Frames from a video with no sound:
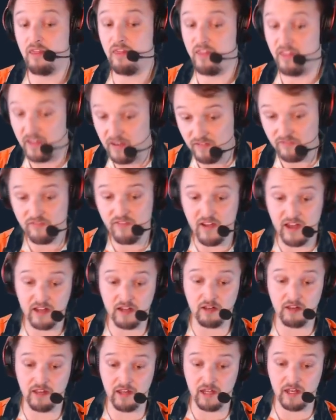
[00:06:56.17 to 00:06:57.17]
Then
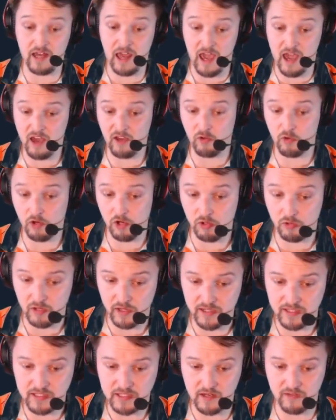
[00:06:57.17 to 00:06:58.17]
finally an aggro
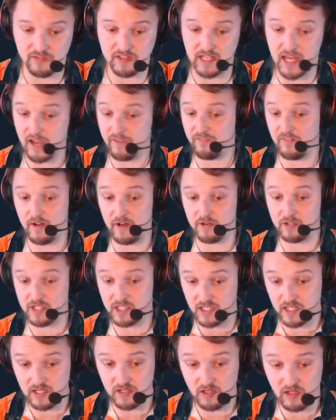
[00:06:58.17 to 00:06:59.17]
list of Sapphire
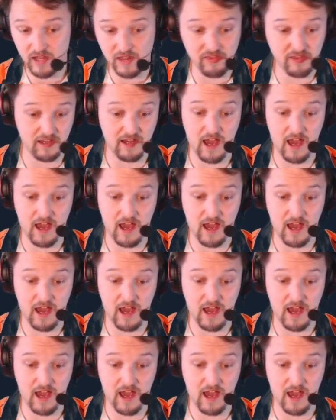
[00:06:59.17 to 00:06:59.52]
Steel, and then